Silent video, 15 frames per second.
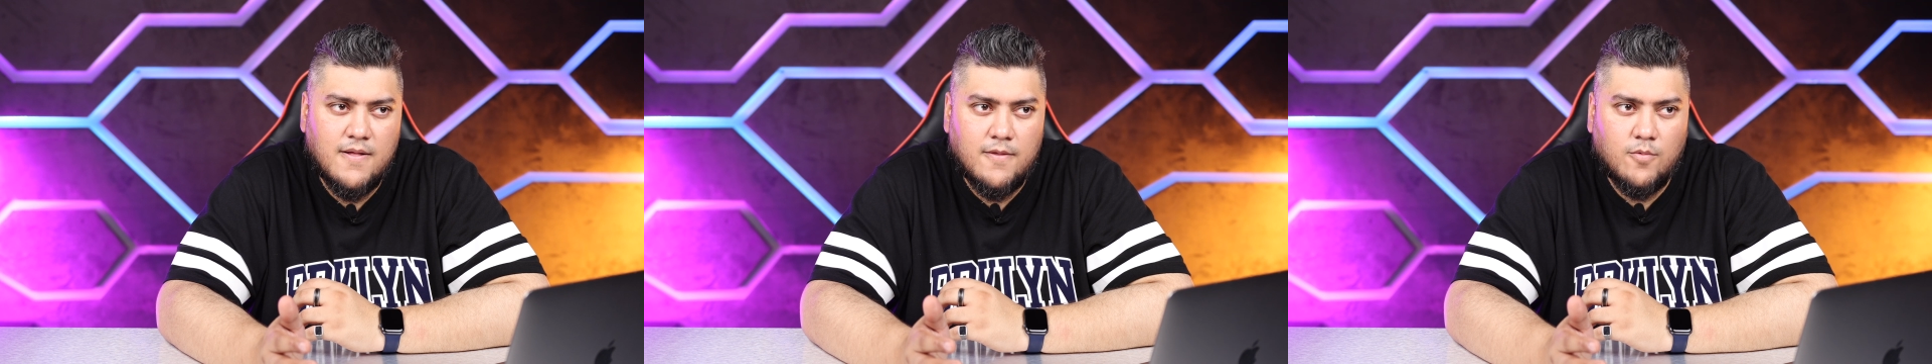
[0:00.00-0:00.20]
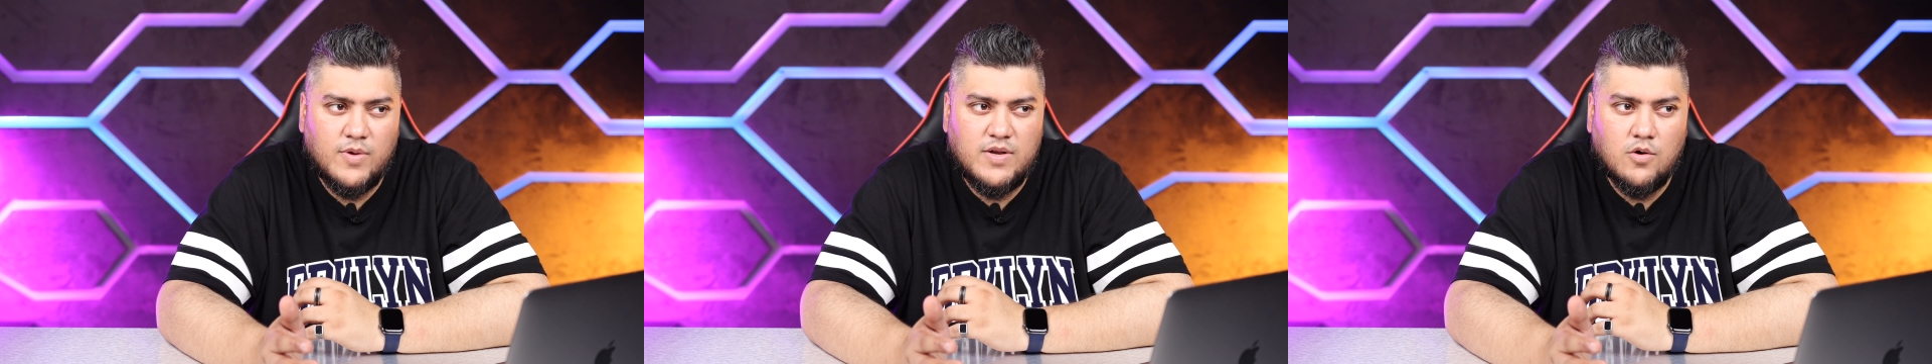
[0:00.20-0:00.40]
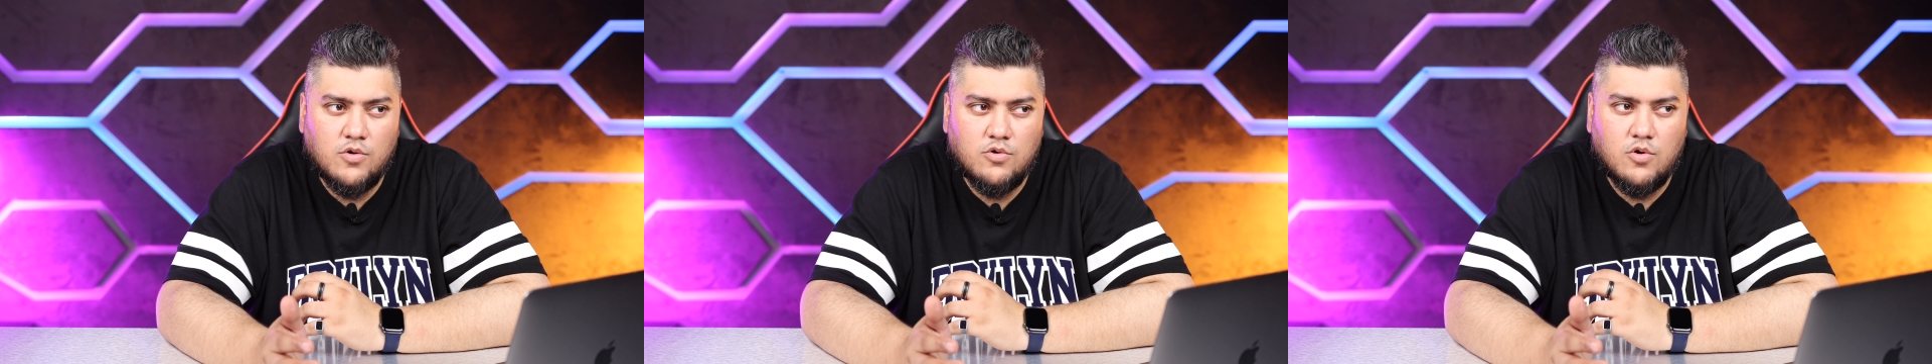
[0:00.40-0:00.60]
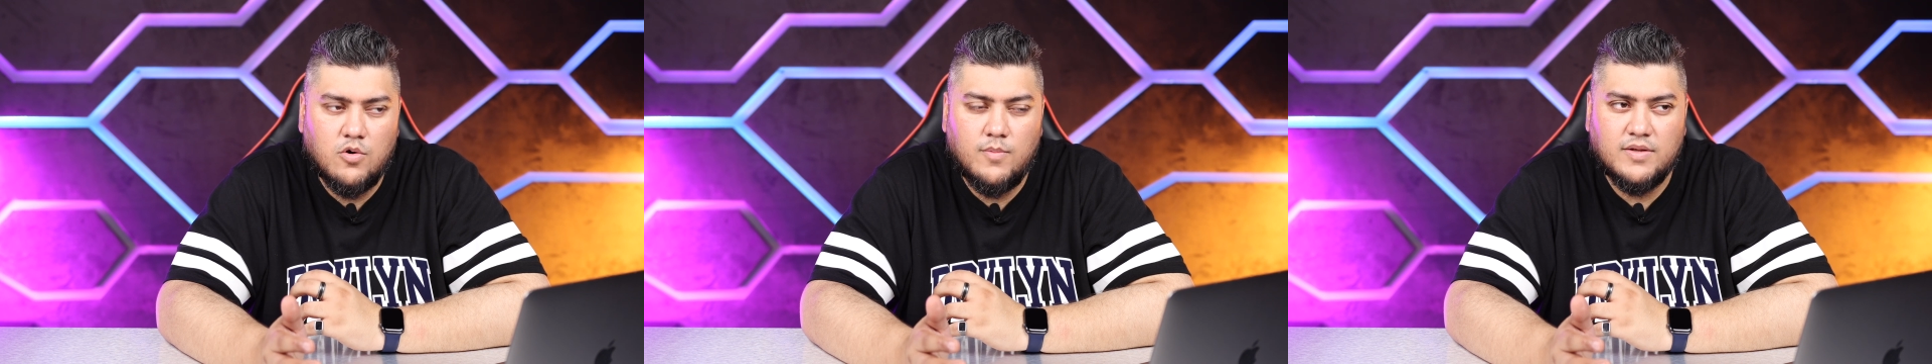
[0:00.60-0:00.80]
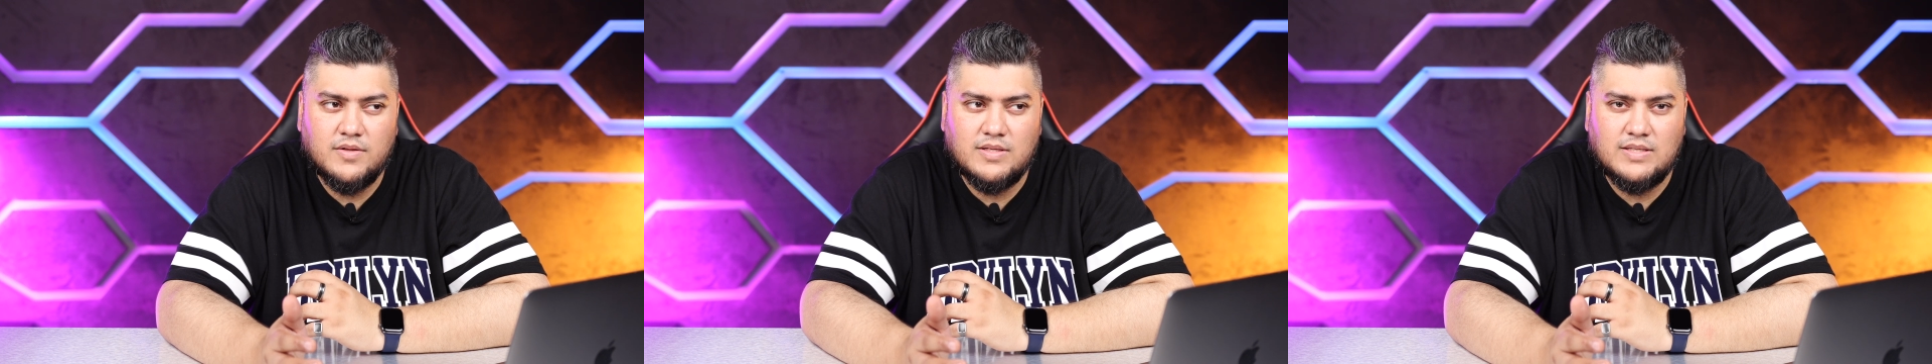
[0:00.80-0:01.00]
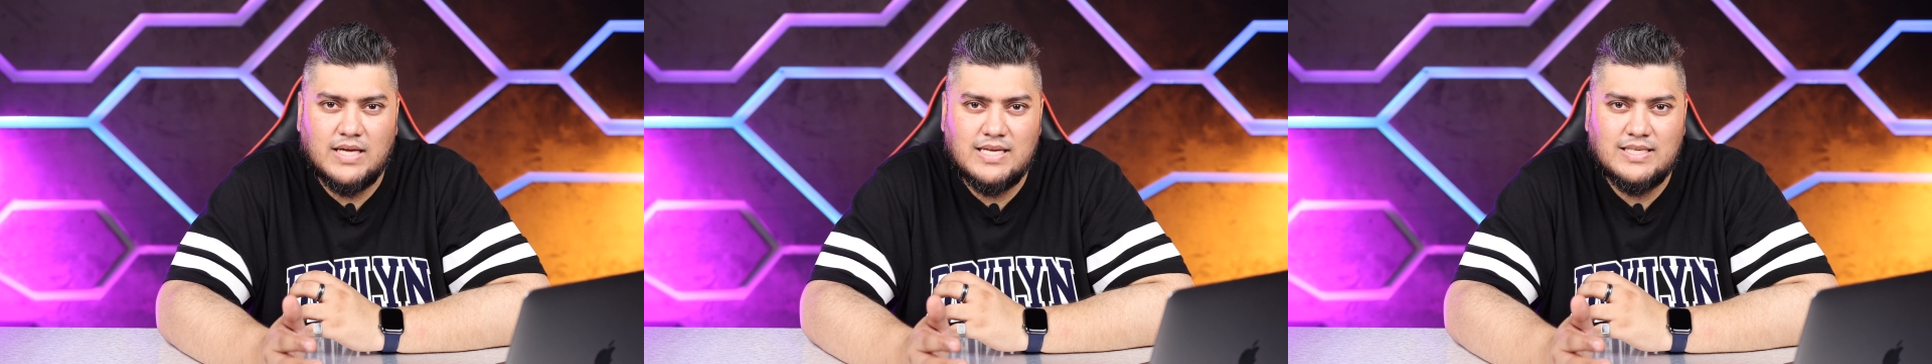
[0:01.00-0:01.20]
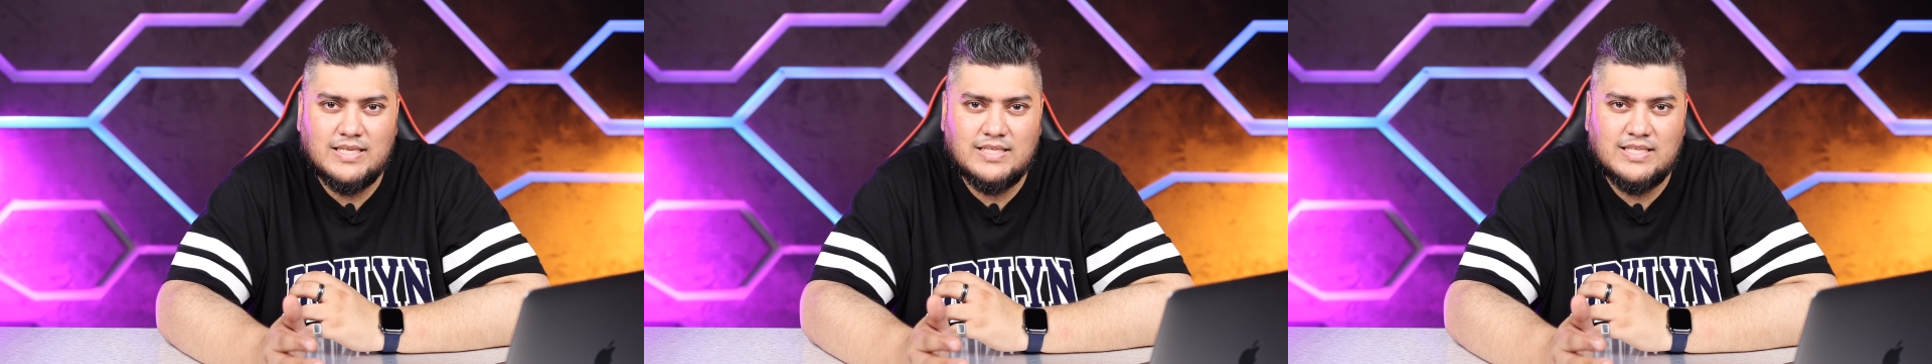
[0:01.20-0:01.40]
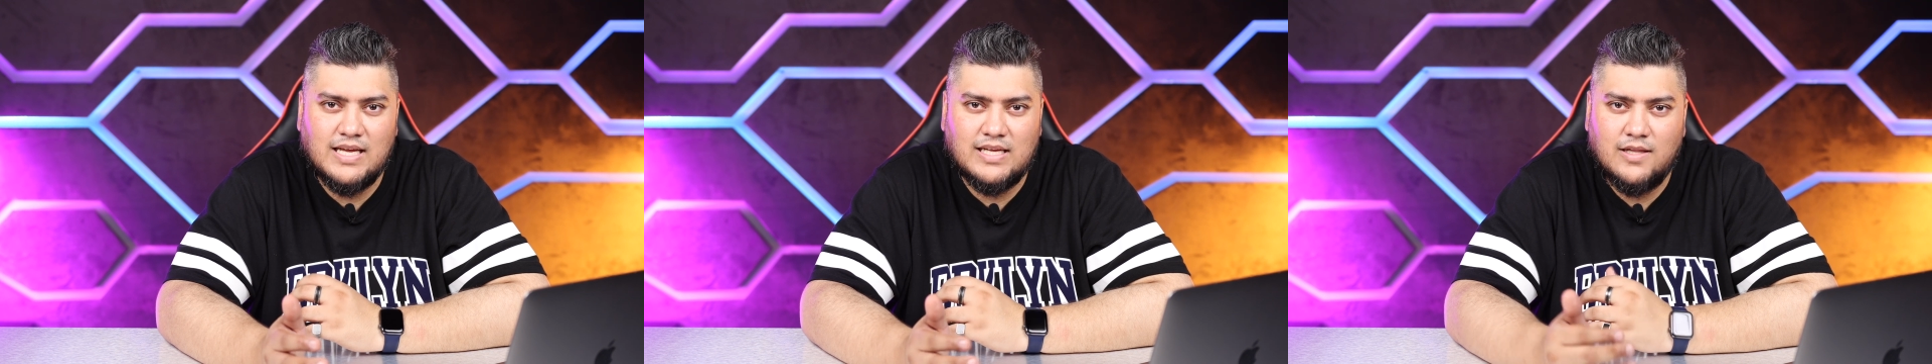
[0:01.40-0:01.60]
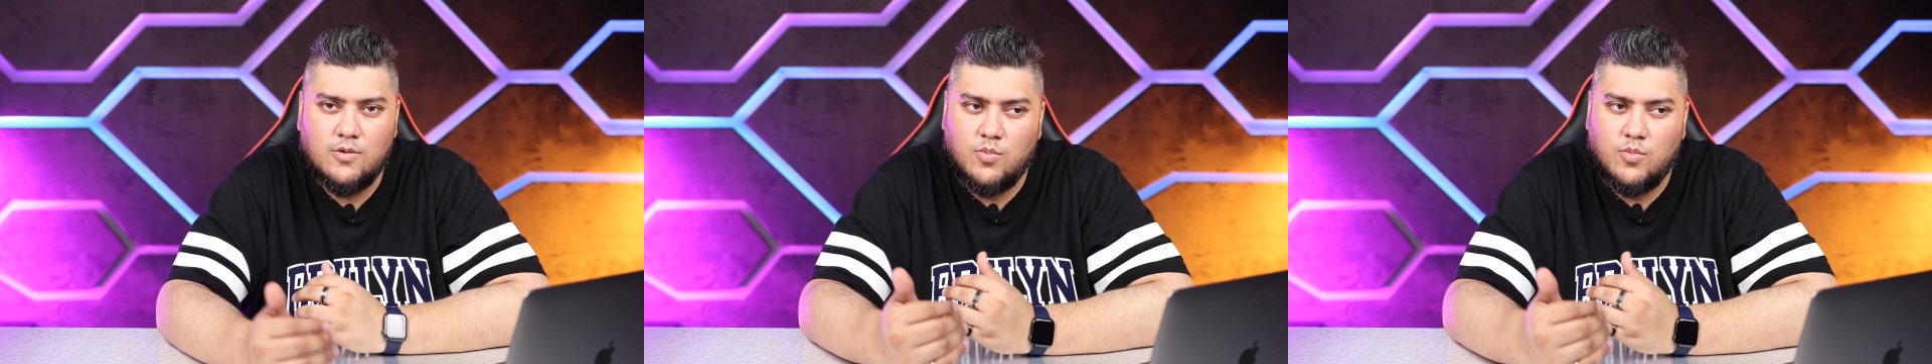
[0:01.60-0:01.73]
We don't know about the size exactly.